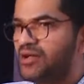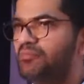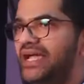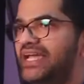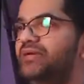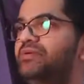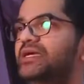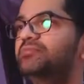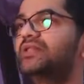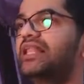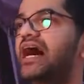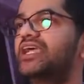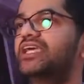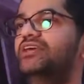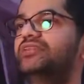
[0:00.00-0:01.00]
Many people
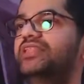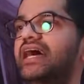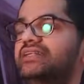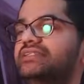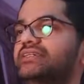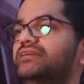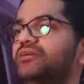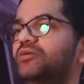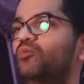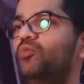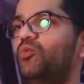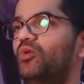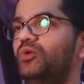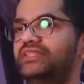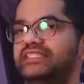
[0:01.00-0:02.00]
argue that
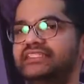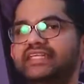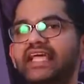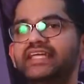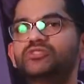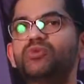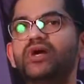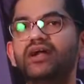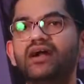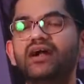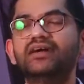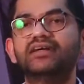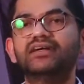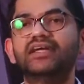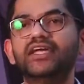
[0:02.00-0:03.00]
the
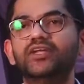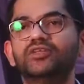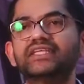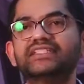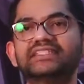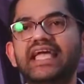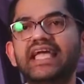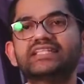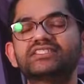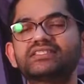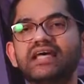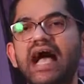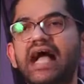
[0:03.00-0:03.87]
states